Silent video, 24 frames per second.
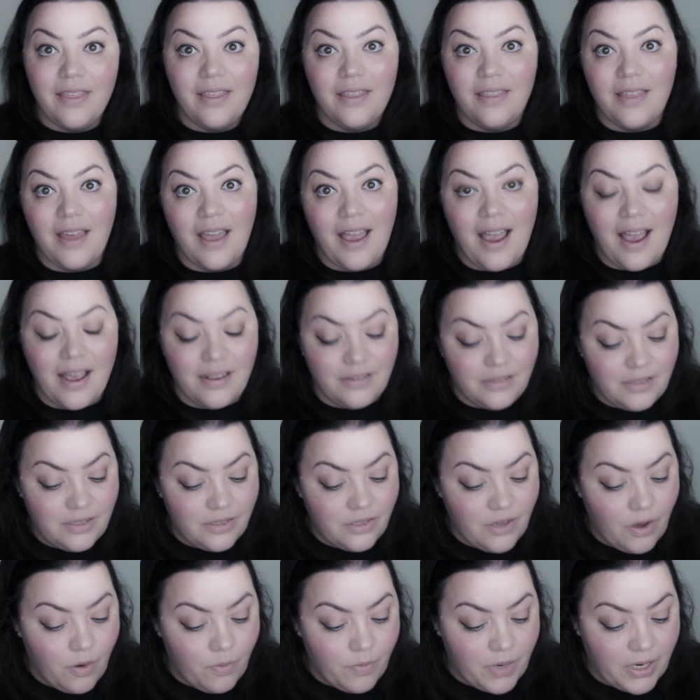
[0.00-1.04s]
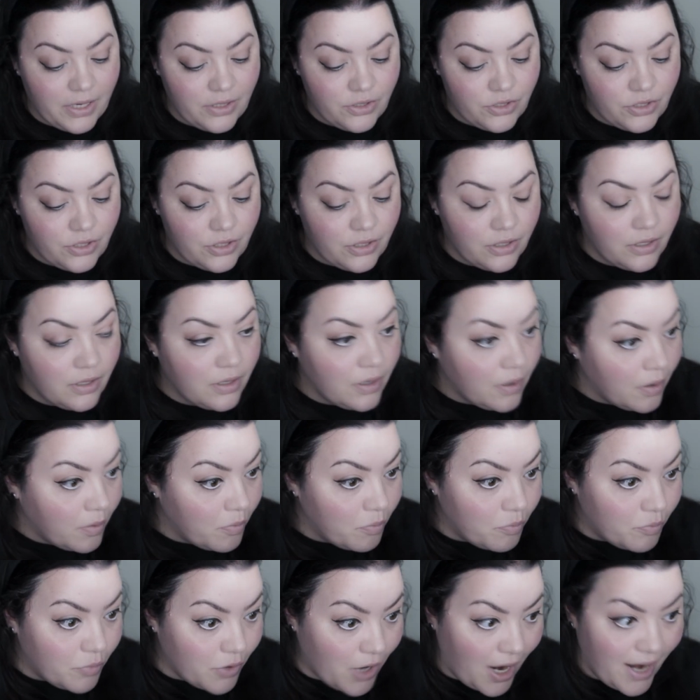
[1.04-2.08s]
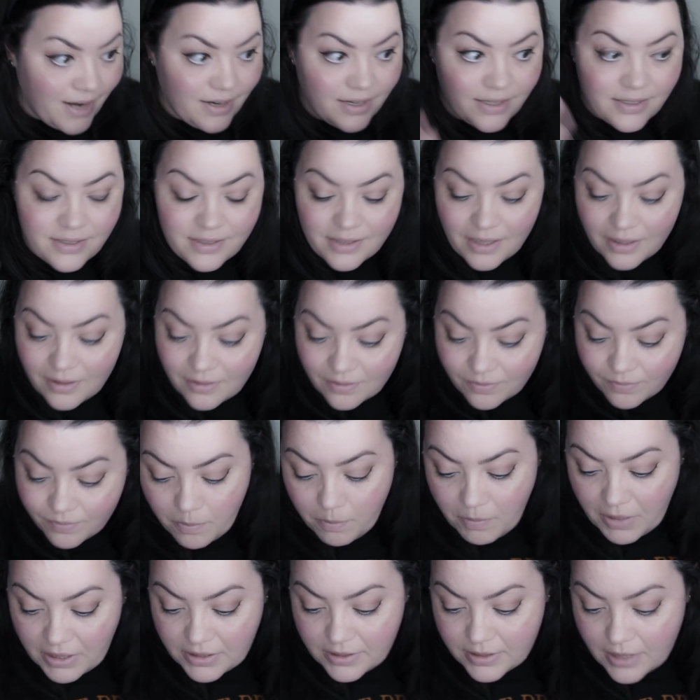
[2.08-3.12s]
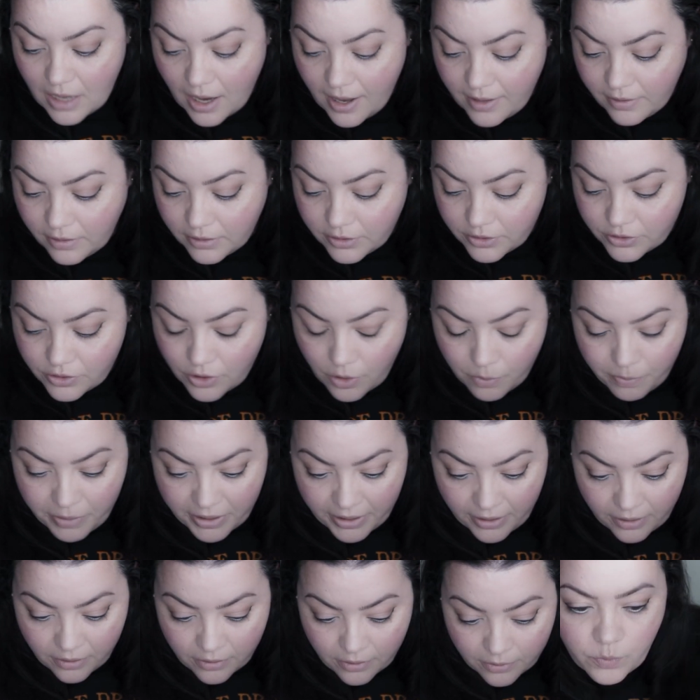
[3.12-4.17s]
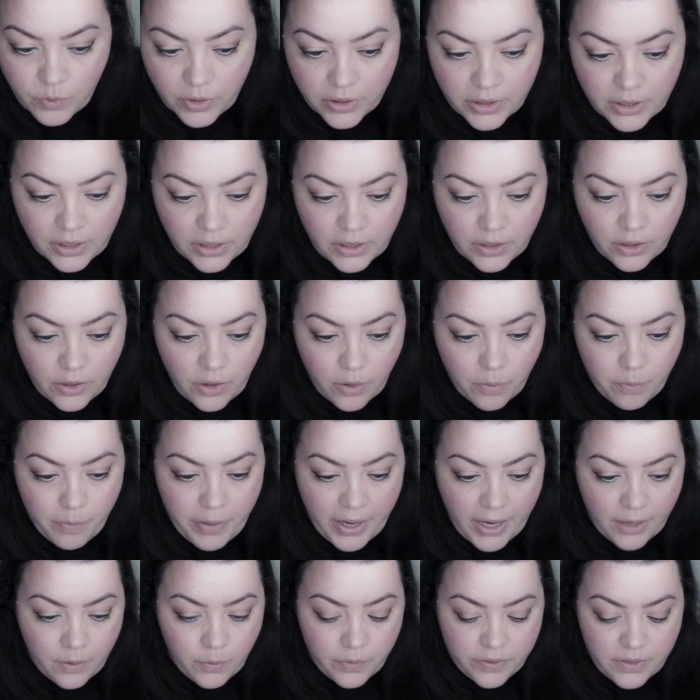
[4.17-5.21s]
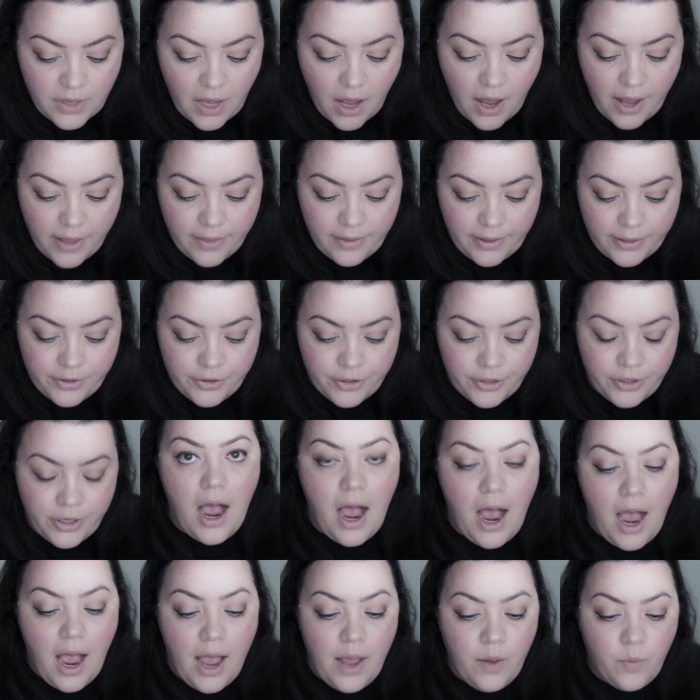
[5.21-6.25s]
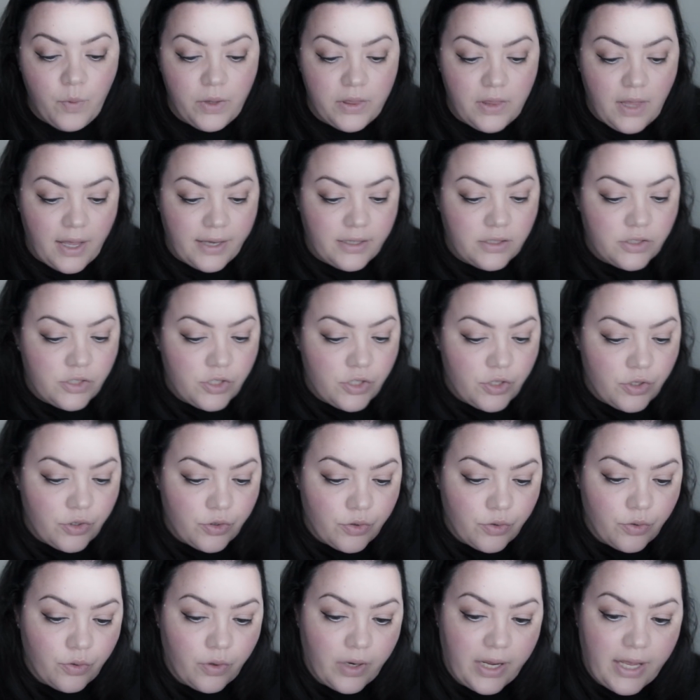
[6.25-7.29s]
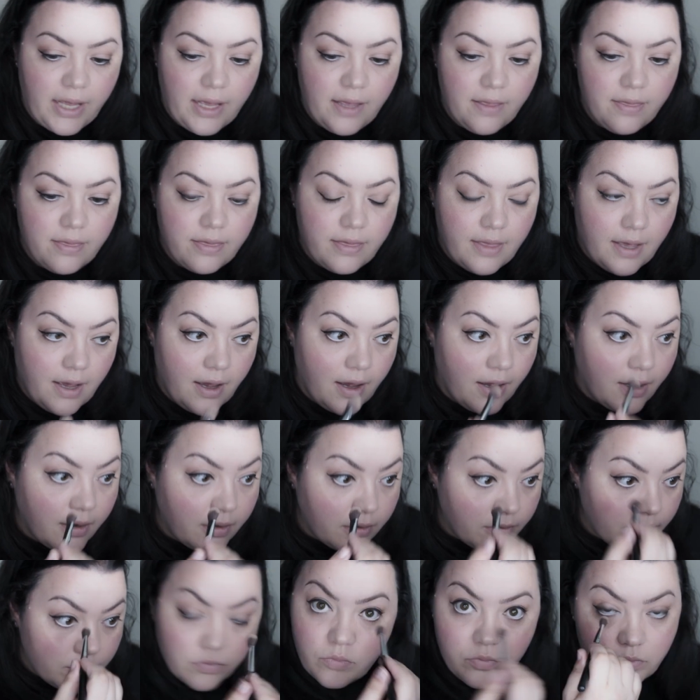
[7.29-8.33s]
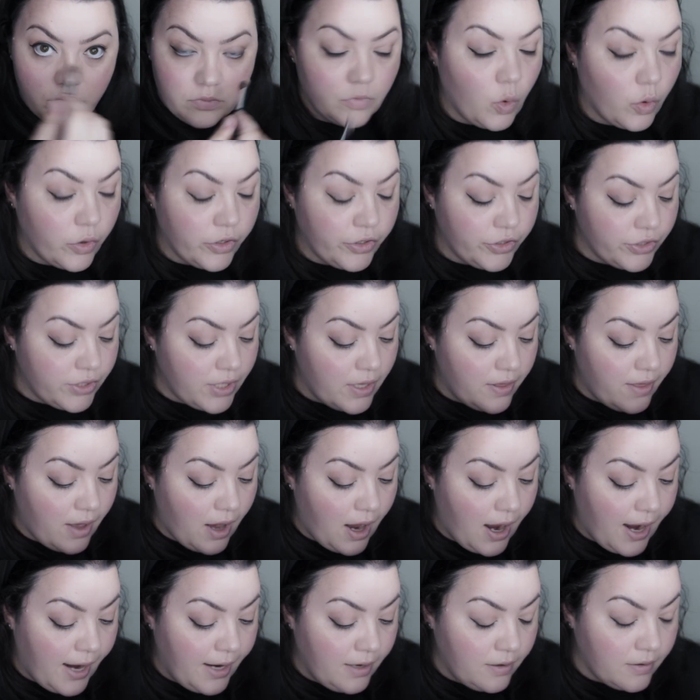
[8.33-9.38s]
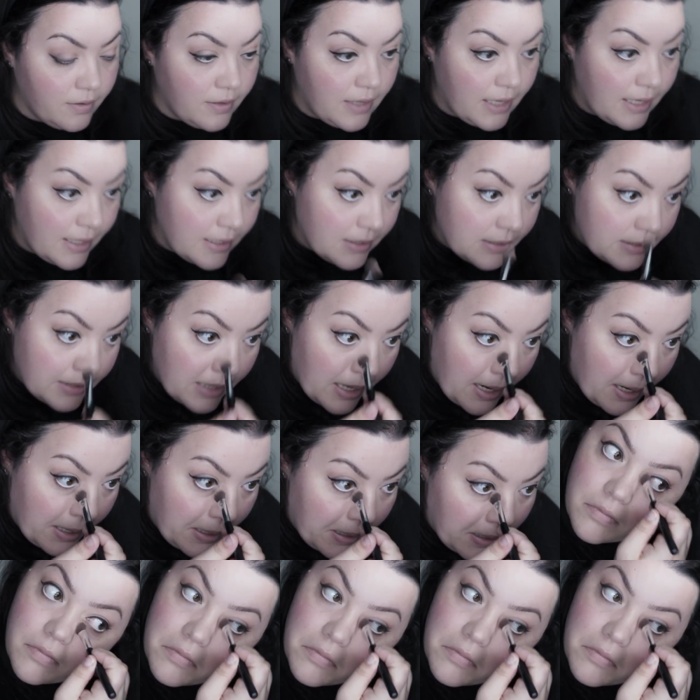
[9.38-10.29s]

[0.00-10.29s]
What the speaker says: think that adds so much brightness and makes the eye look so big. We're gonna go back with the highlighter. I would like to hit the corners of the eye on the inside.